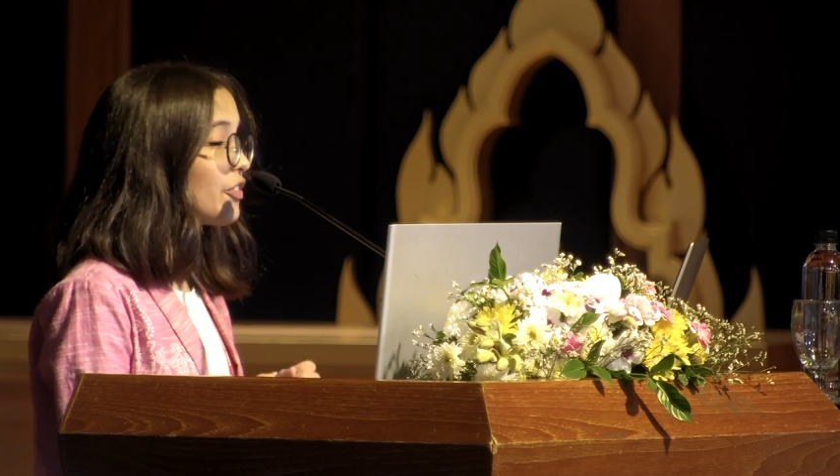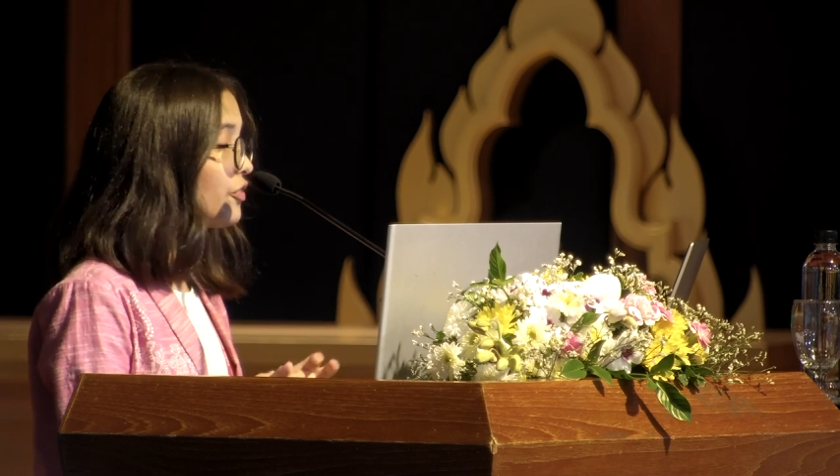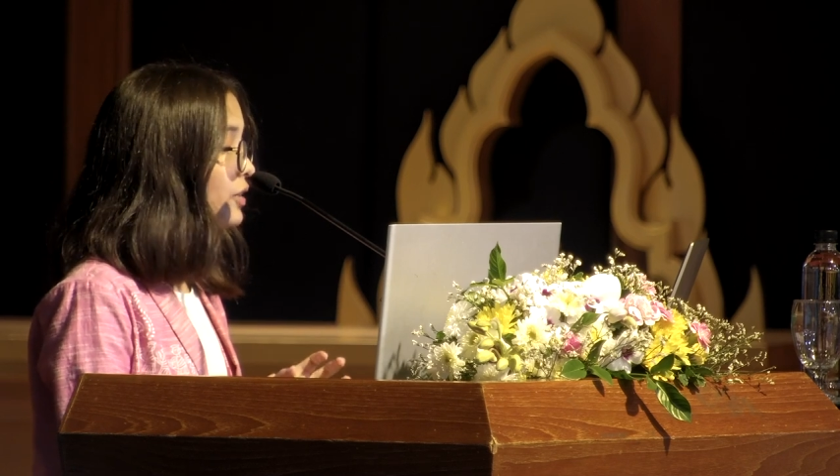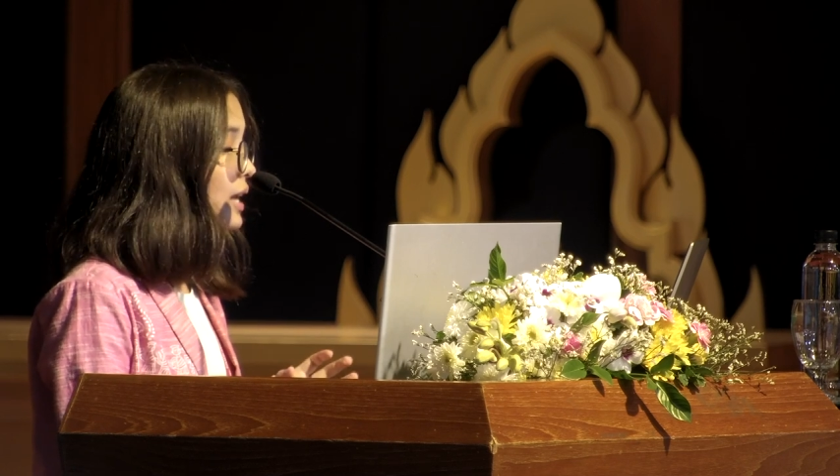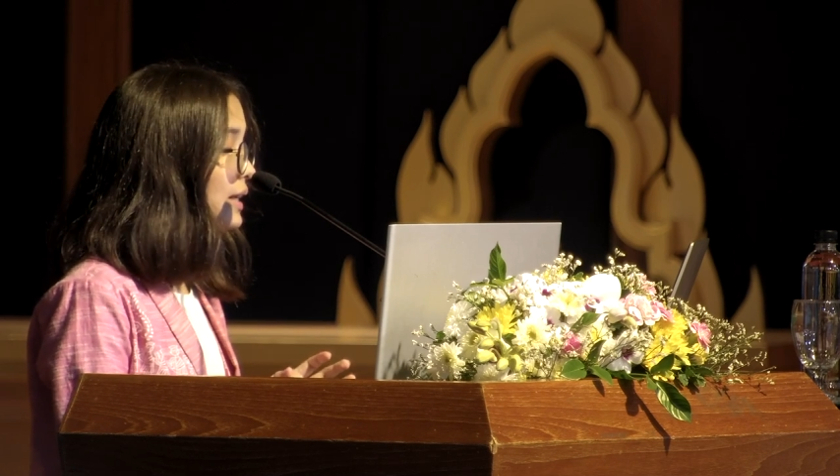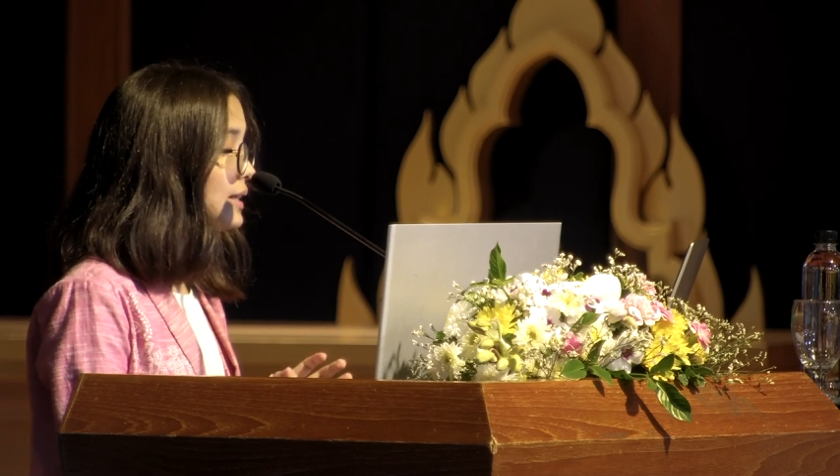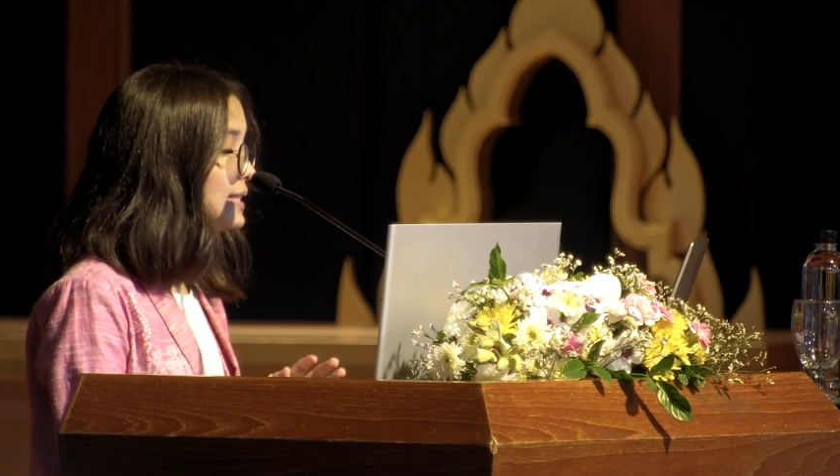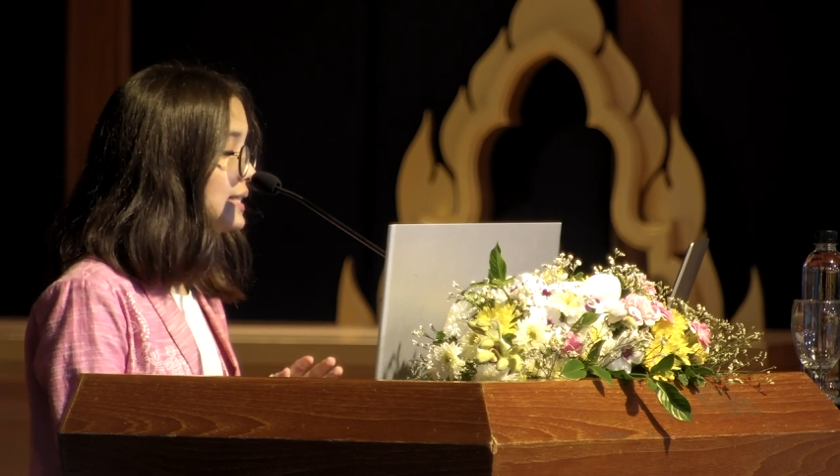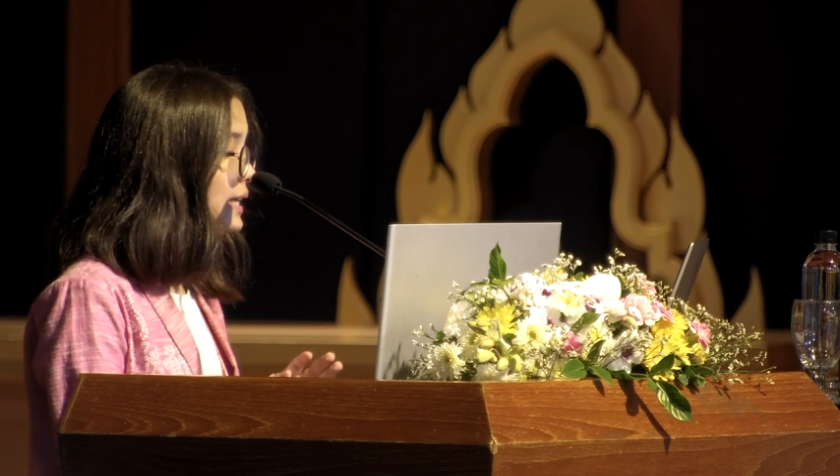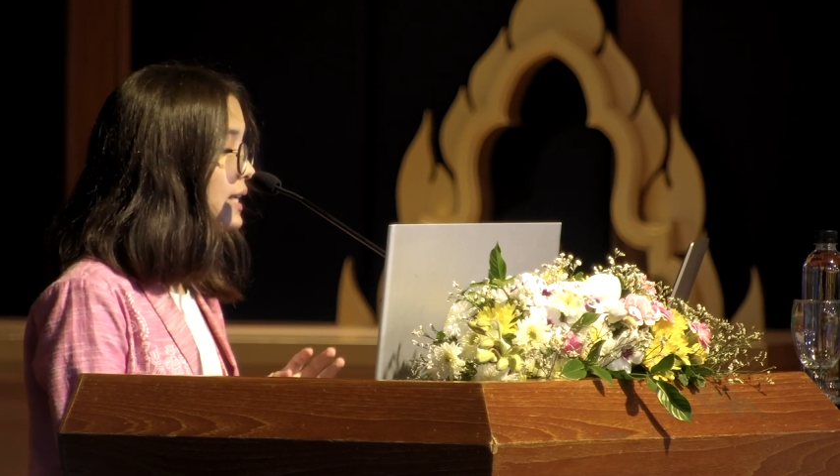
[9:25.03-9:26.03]
of Laudato
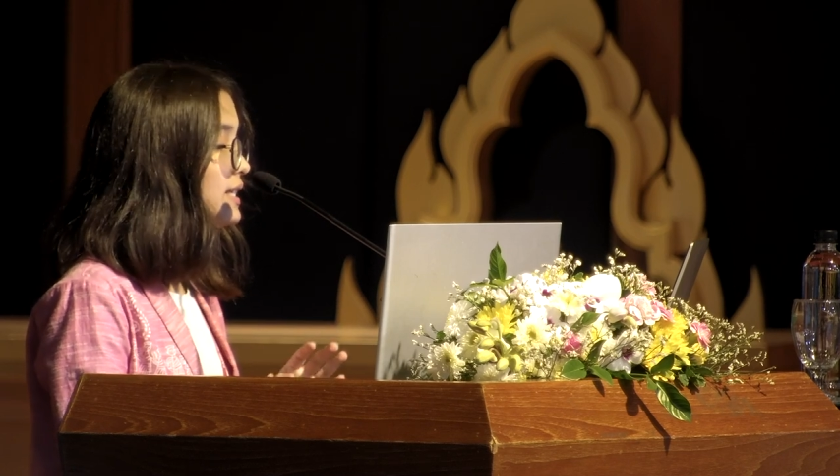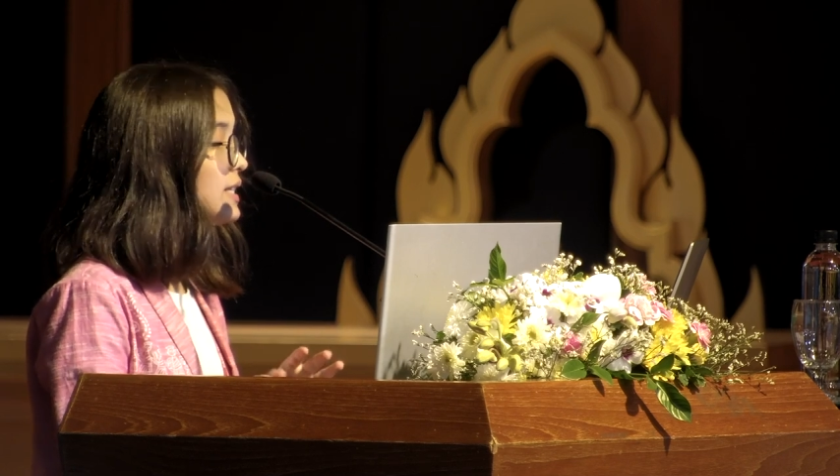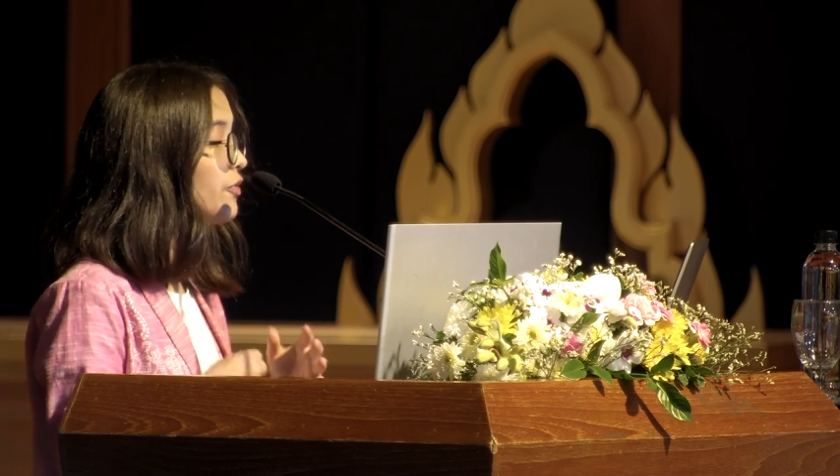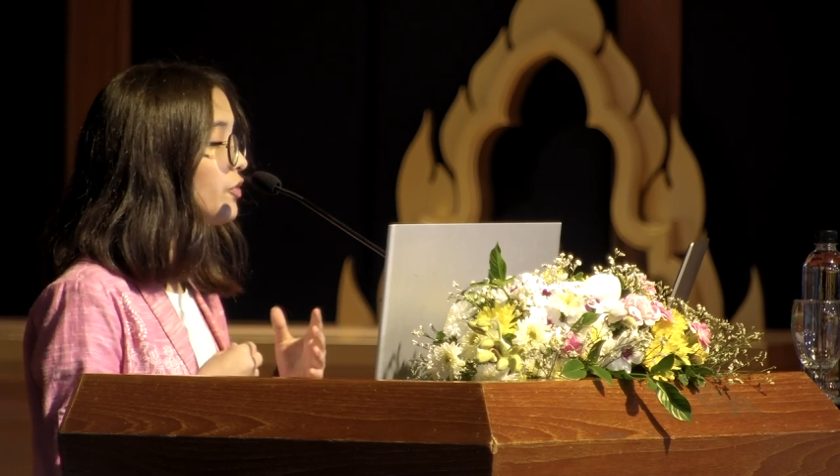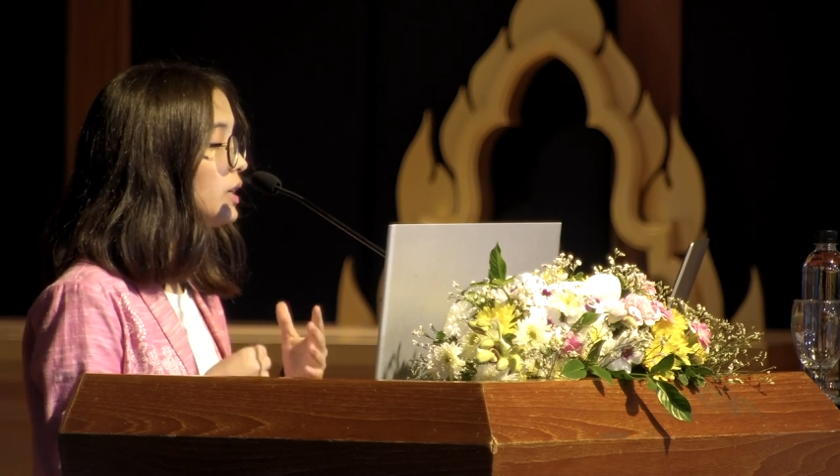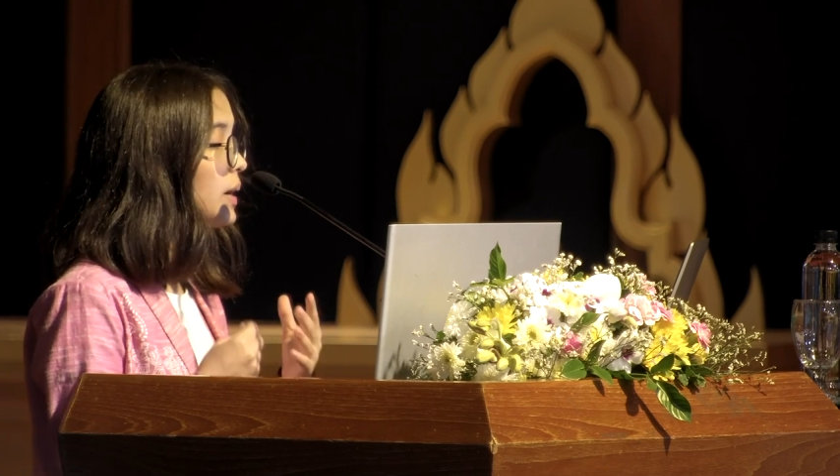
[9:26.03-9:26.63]
Si to different